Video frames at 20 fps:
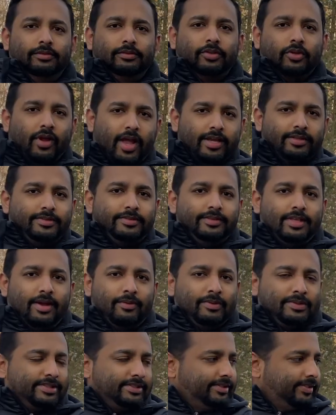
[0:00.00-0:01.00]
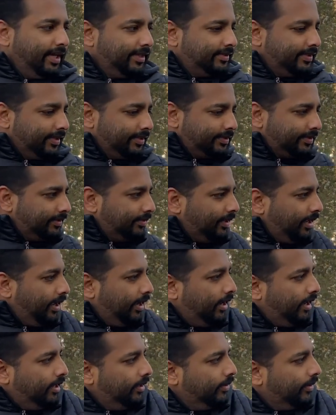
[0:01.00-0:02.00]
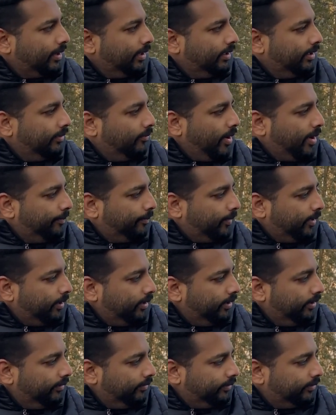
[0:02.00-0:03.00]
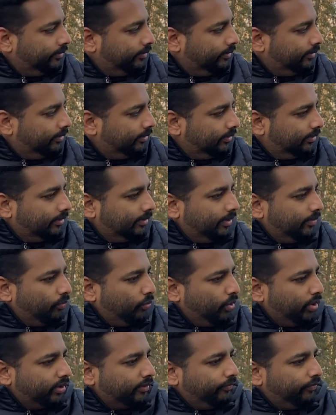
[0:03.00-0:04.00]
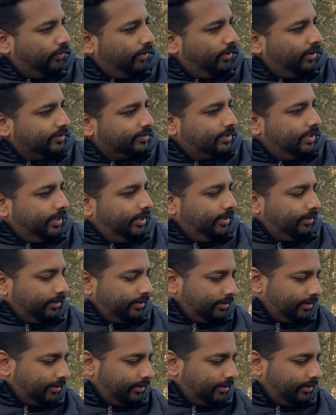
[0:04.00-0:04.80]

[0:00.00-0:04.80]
guys, that was a success. Look at the wiper, it worked flawlessly.